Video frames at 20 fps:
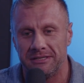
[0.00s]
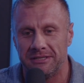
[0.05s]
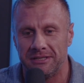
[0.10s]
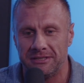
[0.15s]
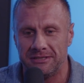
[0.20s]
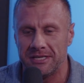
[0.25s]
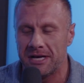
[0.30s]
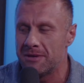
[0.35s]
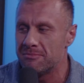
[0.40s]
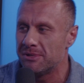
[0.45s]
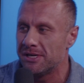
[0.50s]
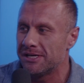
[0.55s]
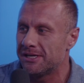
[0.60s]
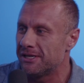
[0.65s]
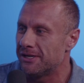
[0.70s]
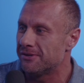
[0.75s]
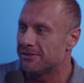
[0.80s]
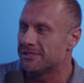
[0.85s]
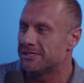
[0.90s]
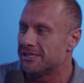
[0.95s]
Don
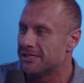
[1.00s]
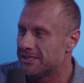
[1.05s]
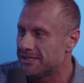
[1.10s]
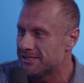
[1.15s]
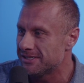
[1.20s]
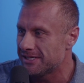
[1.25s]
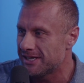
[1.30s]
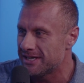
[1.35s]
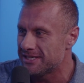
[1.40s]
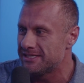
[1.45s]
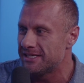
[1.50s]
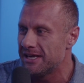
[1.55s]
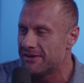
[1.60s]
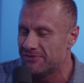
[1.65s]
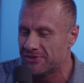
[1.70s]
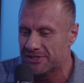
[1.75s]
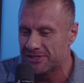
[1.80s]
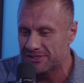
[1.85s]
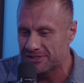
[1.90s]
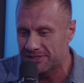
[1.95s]
Bacon. I always get his, and I save
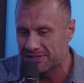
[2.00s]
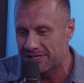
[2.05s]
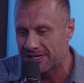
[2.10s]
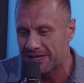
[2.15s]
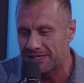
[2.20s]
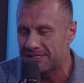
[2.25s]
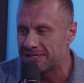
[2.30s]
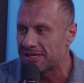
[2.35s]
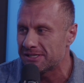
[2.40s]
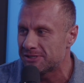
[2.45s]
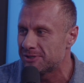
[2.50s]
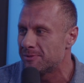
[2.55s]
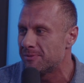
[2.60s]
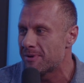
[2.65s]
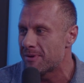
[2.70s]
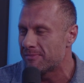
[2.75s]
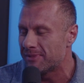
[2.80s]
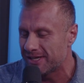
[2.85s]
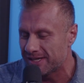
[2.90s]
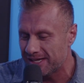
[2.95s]
his, and then I text him.
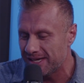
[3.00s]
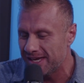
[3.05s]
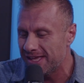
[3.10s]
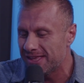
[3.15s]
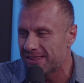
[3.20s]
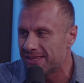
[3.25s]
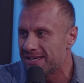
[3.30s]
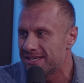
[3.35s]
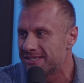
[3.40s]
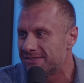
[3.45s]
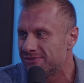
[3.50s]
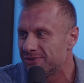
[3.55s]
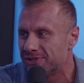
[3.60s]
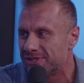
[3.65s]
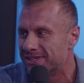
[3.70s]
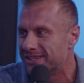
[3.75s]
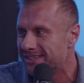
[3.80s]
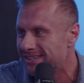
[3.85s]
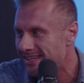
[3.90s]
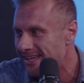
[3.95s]
I'm like, hey, thanks for
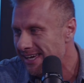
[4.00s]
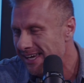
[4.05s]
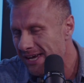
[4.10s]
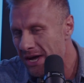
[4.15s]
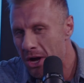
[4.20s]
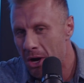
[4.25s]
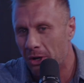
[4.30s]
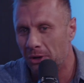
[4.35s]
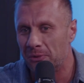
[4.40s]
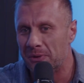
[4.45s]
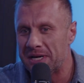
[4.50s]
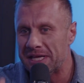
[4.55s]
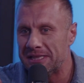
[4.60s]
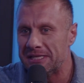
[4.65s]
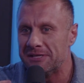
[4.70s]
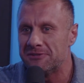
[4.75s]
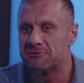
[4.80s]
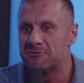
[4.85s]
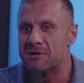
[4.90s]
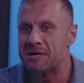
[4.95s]
the. Or when he
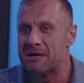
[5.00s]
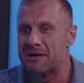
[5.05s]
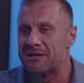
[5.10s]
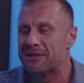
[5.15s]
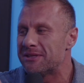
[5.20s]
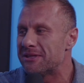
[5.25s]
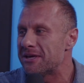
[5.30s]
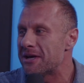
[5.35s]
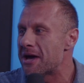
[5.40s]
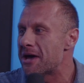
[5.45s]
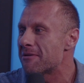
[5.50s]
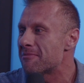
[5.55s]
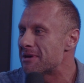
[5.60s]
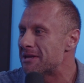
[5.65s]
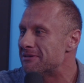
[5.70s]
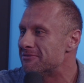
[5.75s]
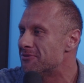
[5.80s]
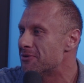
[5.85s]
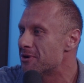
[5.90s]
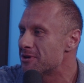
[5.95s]
leaves me the
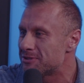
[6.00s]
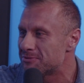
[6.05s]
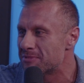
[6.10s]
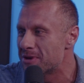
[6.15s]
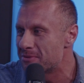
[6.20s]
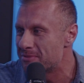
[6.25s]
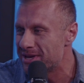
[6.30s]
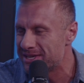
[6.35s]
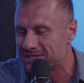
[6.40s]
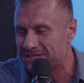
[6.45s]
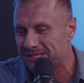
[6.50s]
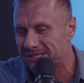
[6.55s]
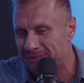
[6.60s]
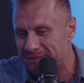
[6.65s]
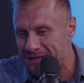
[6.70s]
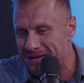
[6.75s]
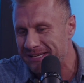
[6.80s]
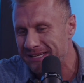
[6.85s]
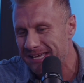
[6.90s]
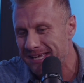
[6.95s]
automated voicemail message, I'm
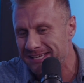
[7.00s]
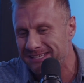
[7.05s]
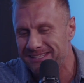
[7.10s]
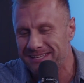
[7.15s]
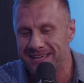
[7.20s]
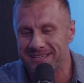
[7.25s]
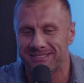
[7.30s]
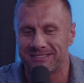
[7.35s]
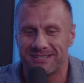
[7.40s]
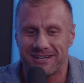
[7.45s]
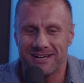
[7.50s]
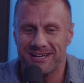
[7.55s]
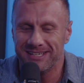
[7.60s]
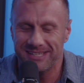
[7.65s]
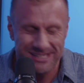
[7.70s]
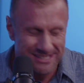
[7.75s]
like, hey, thanks, Don.